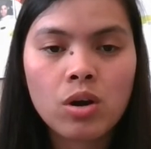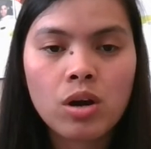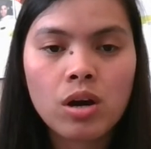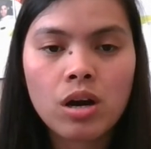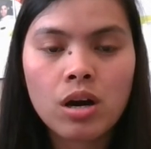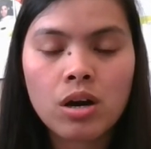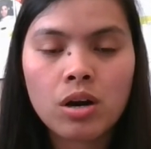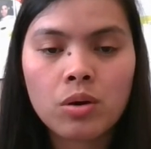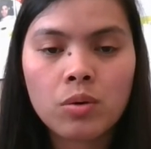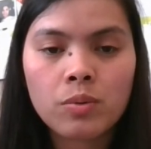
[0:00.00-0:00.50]

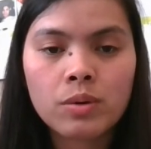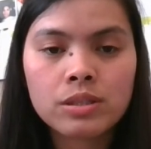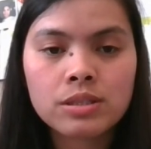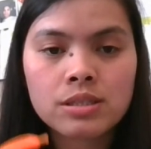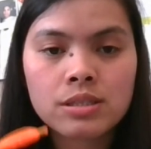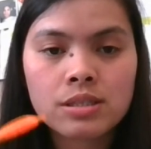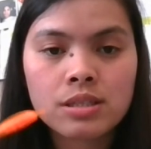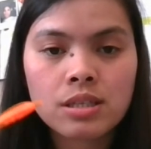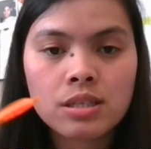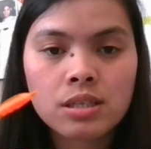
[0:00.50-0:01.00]
what's
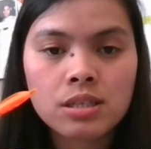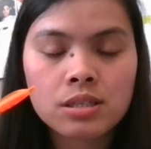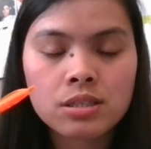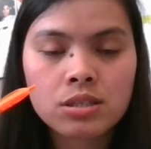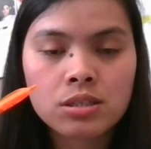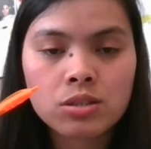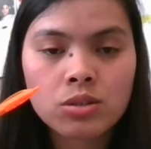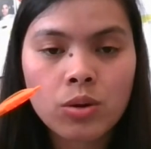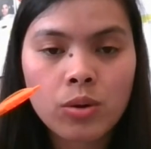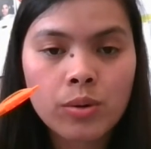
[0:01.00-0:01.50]
the
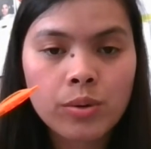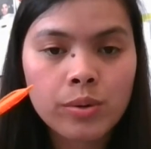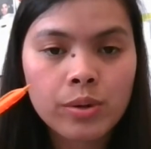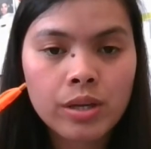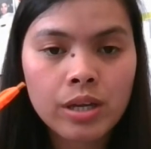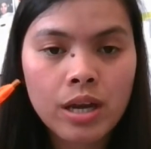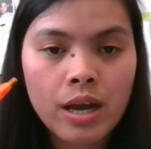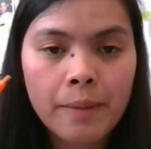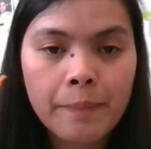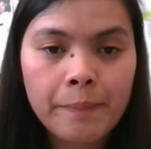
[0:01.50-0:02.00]
story
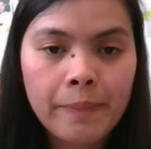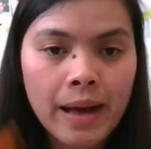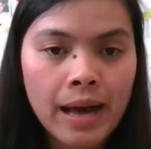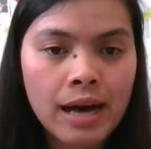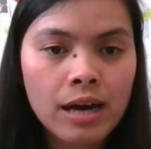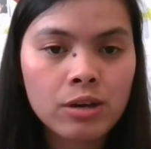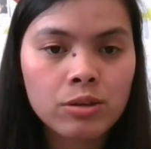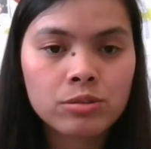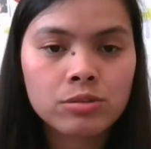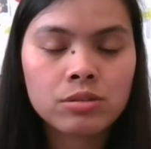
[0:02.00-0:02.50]

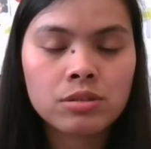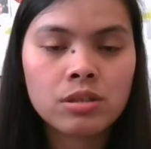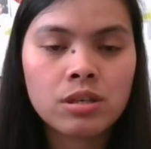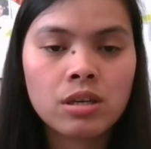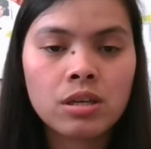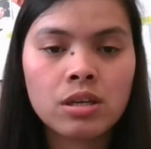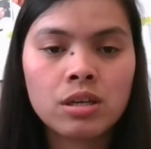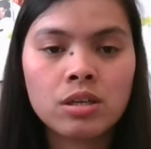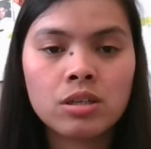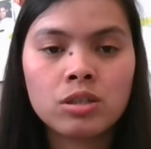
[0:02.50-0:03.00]
about,
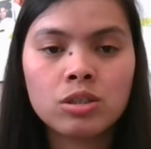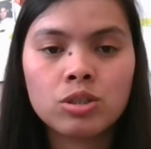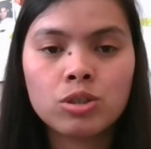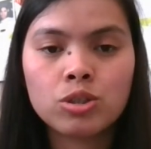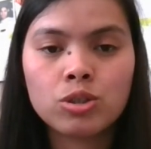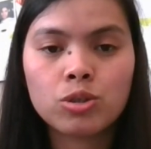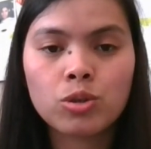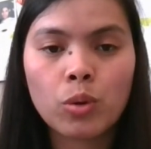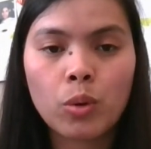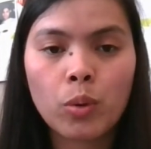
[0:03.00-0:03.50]

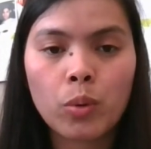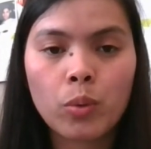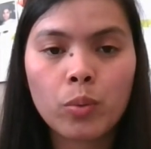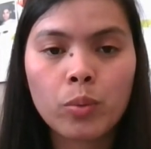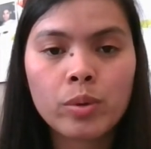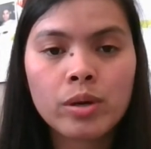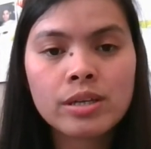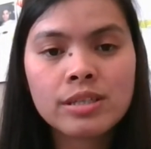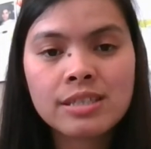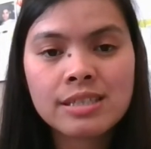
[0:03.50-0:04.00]
so
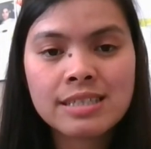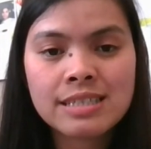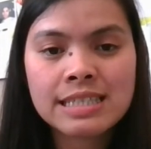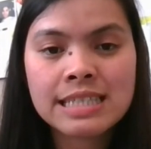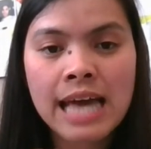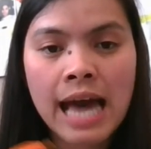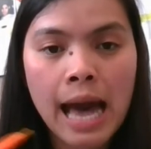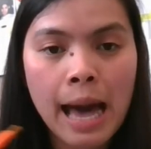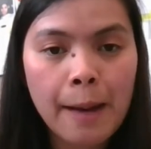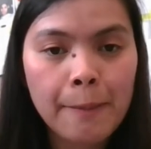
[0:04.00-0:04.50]
where did it
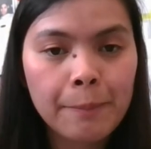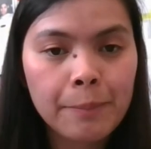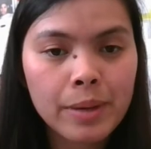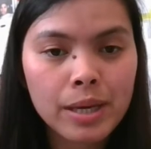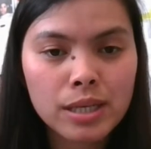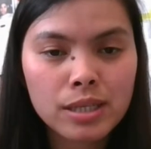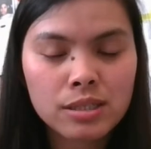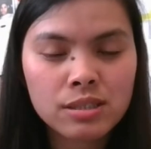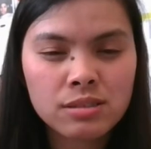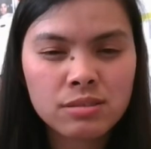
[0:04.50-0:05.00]

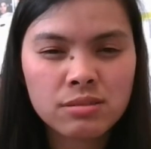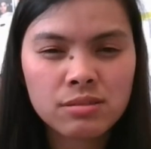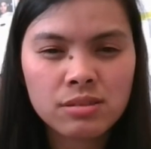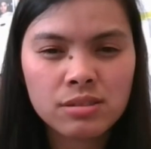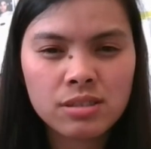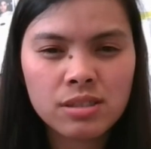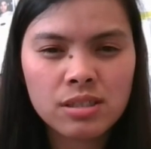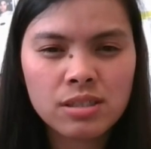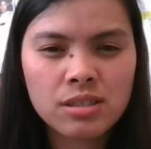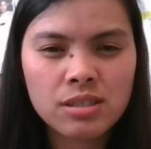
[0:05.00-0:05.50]
happen.
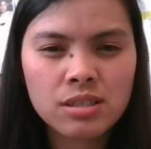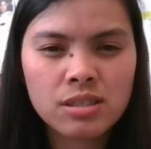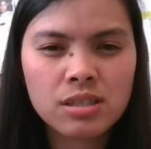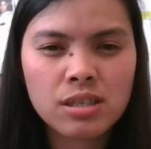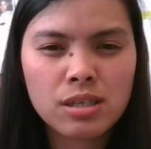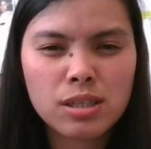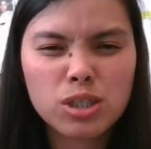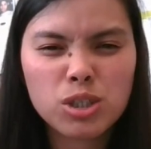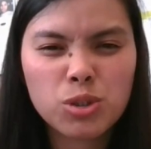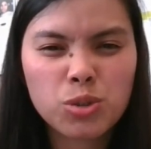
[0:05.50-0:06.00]
That's
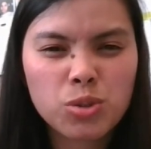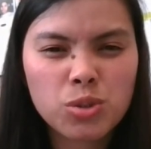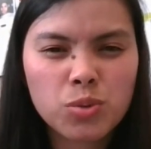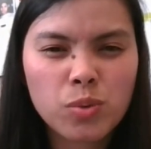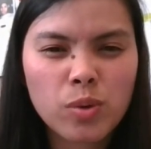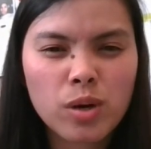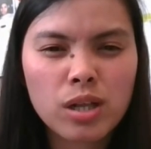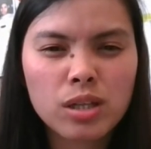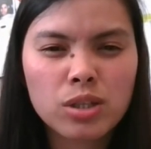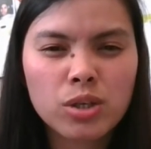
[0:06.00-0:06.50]
the
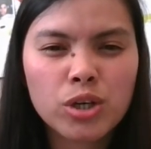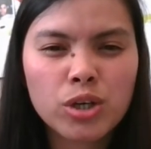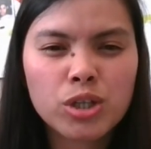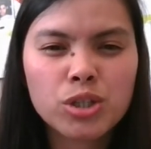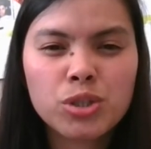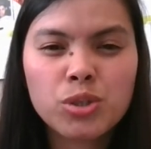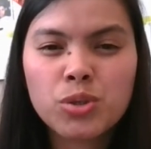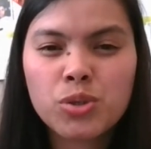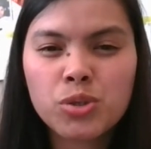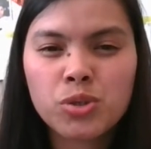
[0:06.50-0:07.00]
usual, or
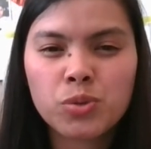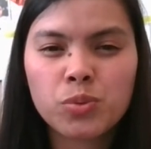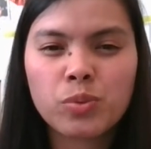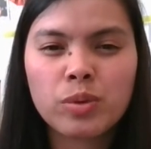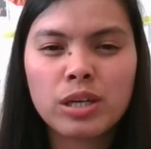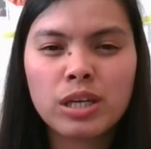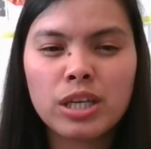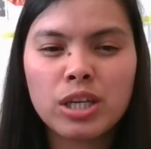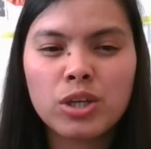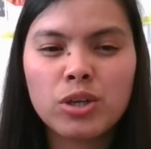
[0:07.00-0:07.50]

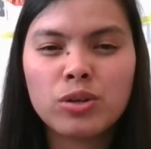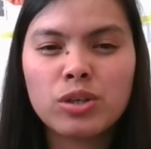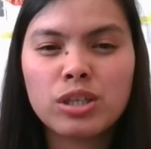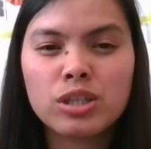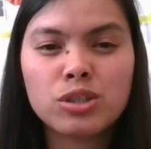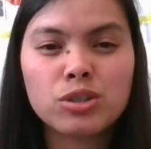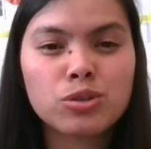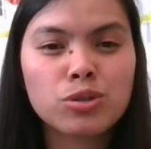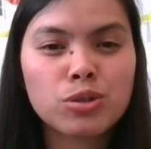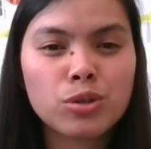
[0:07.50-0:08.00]
usually you
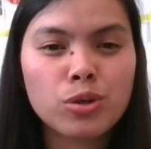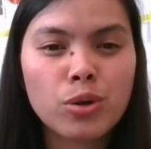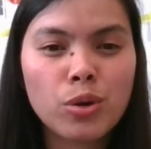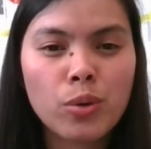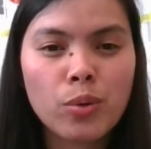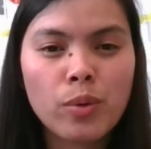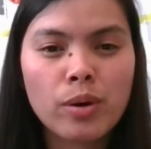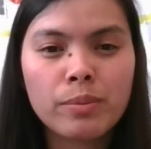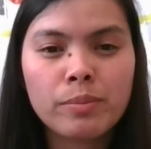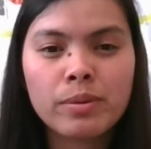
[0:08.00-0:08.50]
need to
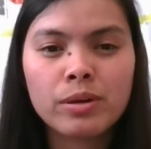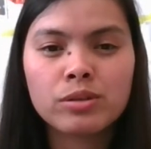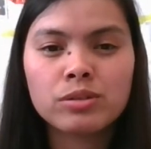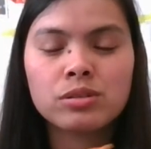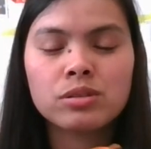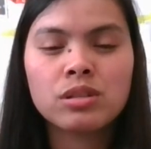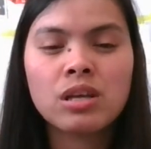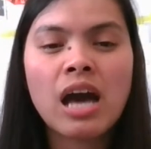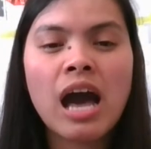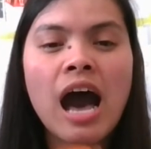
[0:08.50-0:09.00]
know about
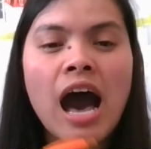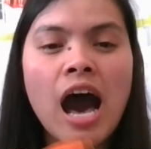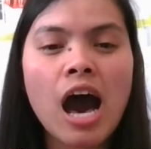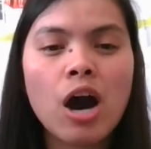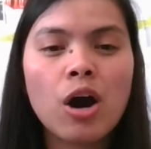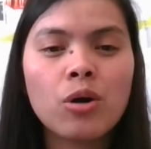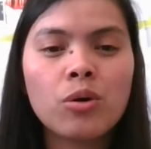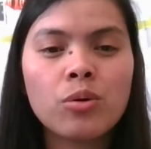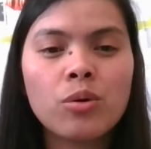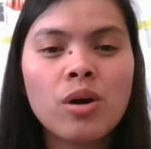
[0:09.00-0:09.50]

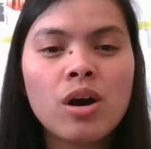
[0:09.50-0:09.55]
how,